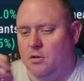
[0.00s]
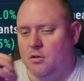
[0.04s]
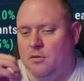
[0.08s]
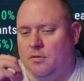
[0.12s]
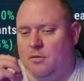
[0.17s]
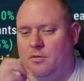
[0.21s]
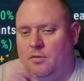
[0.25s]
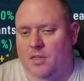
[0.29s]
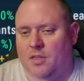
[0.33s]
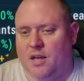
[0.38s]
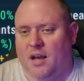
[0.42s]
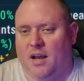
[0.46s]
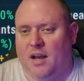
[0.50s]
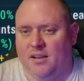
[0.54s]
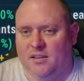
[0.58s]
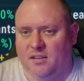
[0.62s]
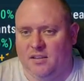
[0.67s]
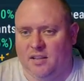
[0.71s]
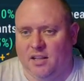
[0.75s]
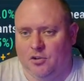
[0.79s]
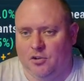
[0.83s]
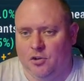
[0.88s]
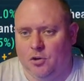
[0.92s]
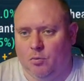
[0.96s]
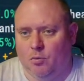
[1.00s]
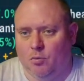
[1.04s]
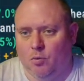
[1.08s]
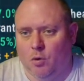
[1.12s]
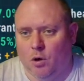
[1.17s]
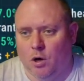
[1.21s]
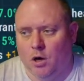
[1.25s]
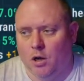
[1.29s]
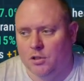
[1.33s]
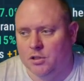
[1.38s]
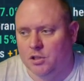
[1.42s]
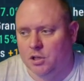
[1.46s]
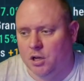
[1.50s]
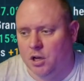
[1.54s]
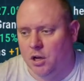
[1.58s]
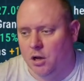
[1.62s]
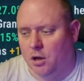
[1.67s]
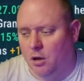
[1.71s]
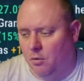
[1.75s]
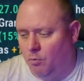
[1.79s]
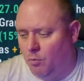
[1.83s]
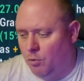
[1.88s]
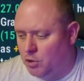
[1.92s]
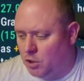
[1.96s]
that is electric and
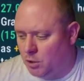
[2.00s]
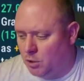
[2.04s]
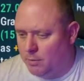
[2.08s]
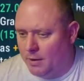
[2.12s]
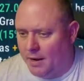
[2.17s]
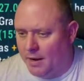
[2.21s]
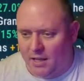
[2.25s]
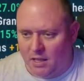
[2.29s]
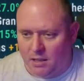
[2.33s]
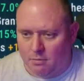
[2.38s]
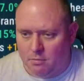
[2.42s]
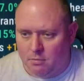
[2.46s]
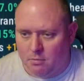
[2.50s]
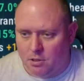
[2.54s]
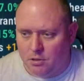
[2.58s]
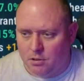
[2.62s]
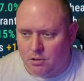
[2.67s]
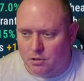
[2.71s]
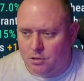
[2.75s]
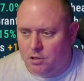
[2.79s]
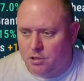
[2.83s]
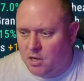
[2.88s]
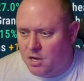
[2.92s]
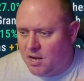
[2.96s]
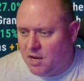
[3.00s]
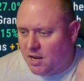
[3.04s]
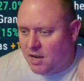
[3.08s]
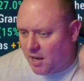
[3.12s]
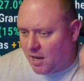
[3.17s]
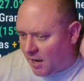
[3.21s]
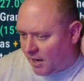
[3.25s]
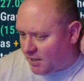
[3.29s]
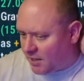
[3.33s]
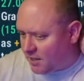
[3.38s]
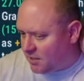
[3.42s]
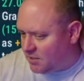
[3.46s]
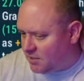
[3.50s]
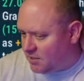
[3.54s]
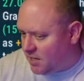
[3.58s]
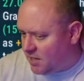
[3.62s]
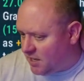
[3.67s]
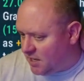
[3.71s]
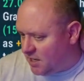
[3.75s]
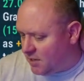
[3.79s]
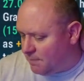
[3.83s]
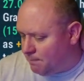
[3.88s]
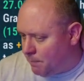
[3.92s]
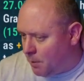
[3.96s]
water. We're talking about elements. I can see
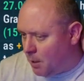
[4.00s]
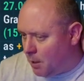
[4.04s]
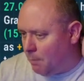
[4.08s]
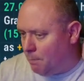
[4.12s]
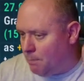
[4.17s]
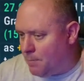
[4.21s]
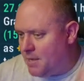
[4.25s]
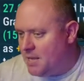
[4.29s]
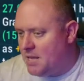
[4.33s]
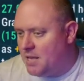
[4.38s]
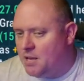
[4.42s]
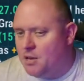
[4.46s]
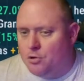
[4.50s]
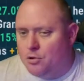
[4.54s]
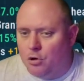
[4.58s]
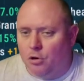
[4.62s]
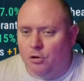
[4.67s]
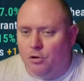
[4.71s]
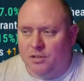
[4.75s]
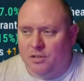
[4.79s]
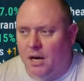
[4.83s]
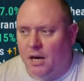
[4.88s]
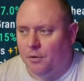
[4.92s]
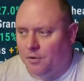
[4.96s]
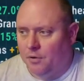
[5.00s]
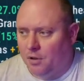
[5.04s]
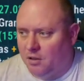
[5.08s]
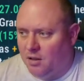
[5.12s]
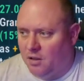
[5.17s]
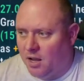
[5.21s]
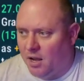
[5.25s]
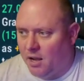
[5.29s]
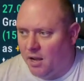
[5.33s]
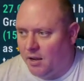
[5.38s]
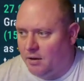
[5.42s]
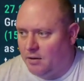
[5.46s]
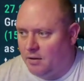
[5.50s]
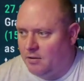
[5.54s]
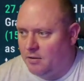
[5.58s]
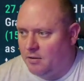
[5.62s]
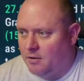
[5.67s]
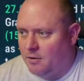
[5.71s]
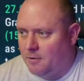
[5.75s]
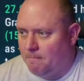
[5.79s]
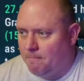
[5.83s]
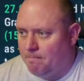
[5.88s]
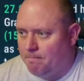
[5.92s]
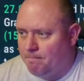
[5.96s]
this bot being good down the line.
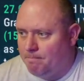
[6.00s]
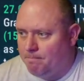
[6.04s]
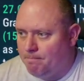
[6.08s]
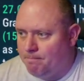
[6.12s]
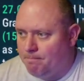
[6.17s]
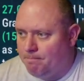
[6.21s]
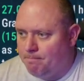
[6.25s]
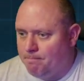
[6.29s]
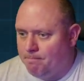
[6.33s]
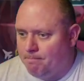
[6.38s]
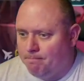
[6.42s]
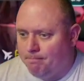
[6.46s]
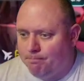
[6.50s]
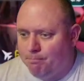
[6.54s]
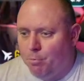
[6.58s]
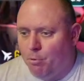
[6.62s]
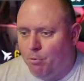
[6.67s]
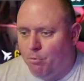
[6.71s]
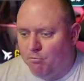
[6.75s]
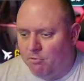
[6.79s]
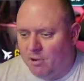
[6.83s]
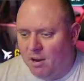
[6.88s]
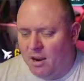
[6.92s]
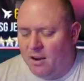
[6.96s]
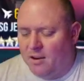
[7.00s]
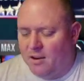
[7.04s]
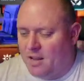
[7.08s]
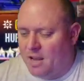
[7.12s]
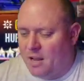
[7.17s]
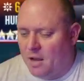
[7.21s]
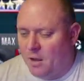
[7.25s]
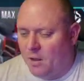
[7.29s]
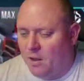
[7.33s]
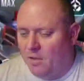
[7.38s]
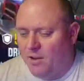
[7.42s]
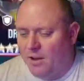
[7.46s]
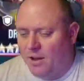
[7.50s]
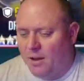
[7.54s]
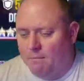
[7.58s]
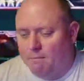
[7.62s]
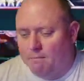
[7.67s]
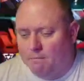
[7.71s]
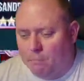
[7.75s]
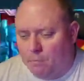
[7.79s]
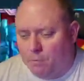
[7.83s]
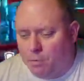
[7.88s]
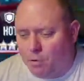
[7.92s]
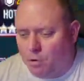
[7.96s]
But right now, they've had
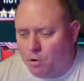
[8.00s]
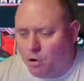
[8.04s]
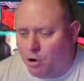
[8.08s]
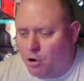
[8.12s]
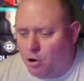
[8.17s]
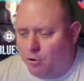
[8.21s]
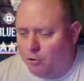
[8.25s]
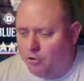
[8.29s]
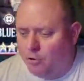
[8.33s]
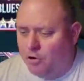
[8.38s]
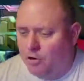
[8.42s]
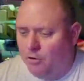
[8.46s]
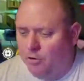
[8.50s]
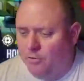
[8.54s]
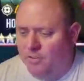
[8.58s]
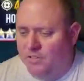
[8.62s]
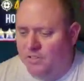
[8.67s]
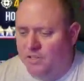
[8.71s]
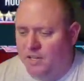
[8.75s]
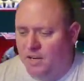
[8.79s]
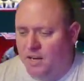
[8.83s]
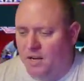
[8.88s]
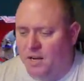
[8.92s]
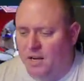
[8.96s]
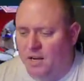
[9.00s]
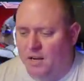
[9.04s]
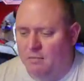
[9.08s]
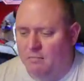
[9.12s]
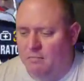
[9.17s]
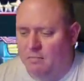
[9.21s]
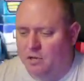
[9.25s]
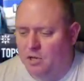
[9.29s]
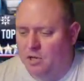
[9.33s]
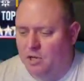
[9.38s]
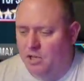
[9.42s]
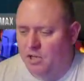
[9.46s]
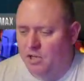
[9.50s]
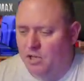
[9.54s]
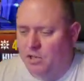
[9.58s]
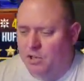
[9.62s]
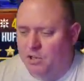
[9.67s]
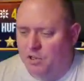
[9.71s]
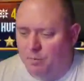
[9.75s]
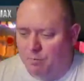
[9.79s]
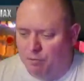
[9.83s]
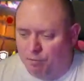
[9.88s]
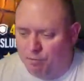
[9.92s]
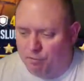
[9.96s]
more than enough time
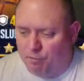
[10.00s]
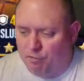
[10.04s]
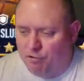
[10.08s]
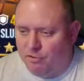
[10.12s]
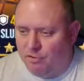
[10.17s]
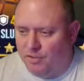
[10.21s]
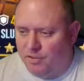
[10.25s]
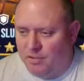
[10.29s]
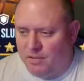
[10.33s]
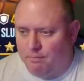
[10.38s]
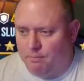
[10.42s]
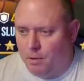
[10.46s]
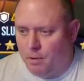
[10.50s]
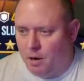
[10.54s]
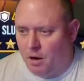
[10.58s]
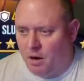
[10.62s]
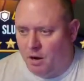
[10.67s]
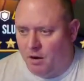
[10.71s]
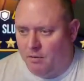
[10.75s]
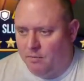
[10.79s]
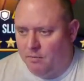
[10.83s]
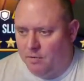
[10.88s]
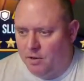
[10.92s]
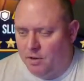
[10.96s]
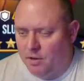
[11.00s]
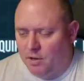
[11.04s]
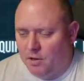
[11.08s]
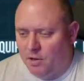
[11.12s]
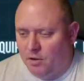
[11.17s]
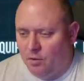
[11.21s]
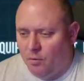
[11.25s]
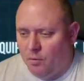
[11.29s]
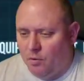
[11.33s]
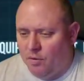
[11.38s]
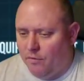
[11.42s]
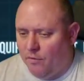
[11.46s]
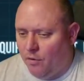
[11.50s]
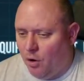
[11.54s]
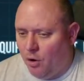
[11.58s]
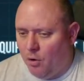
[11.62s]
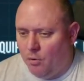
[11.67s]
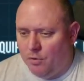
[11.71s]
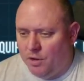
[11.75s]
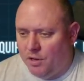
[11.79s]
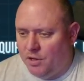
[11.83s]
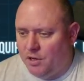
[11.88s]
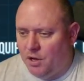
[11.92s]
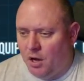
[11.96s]
to prove this bot. We've
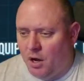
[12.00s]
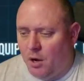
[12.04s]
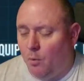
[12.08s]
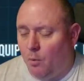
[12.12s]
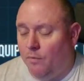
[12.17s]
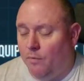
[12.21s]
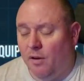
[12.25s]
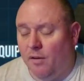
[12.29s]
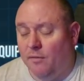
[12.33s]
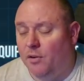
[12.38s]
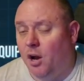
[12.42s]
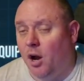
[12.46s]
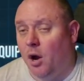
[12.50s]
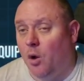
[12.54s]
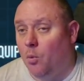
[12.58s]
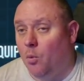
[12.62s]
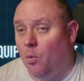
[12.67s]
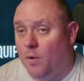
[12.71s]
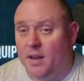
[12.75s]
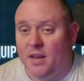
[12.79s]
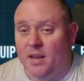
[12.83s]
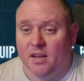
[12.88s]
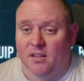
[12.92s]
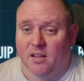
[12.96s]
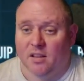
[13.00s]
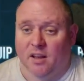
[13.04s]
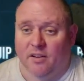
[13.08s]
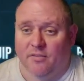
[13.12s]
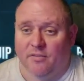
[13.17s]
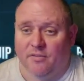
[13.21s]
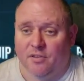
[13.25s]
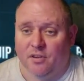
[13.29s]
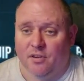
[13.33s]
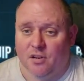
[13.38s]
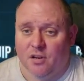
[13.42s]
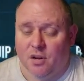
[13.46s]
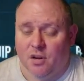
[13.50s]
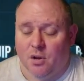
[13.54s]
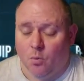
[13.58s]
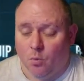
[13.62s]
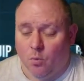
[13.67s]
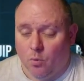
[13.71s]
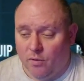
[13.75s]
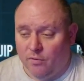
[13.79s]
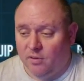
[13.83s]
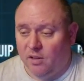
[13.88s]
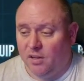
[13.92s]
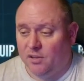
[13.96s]
not even got a week left.
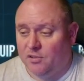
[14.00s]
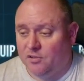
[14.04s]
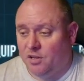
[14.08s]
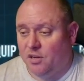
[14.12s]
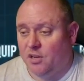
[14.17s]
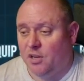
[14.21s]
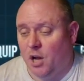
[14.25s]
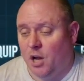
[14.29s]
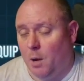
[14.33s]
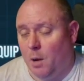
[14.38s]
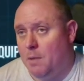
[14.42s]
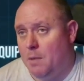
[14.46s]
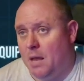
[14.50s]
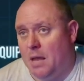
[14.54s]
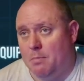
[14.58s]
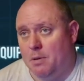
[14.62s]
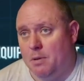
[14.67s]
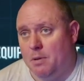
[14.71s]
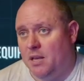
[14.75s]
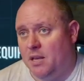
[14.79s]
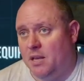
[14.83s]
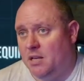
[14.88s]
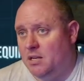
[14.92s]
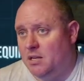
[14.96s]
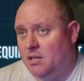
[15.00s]
We've literally got maybe,